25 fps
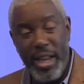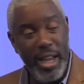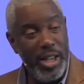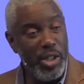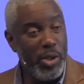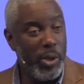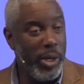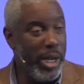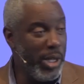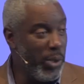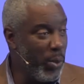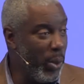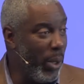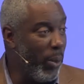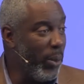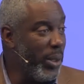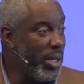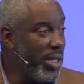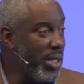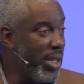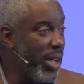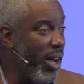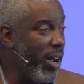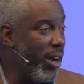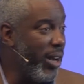And so that's where
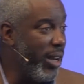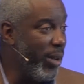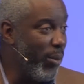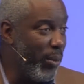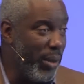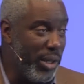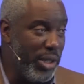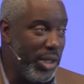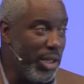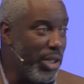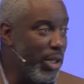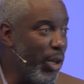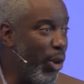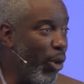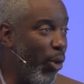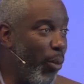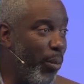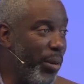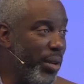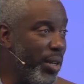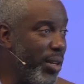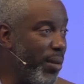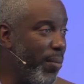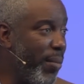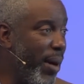we started. We just opened